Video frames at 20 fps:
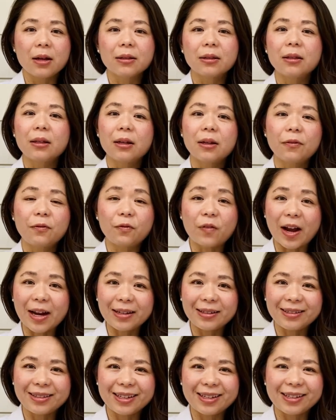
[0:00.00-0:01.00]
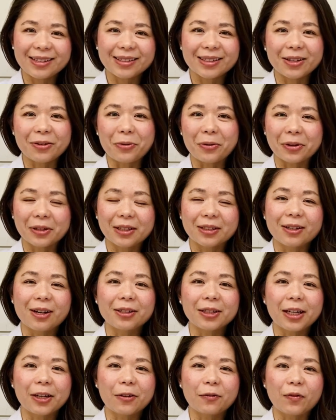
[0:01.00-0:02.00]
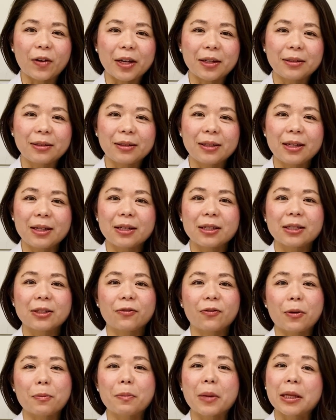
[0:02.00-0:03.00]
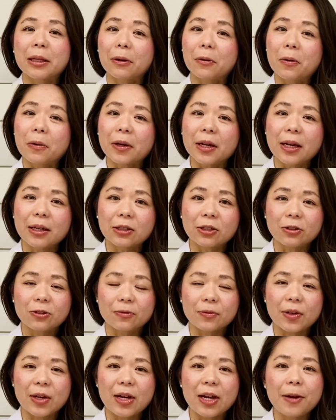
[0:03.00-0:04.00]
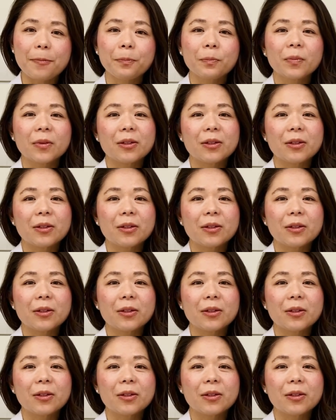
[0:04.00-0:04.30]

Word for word: the findings, the orthodontic findings from medical history,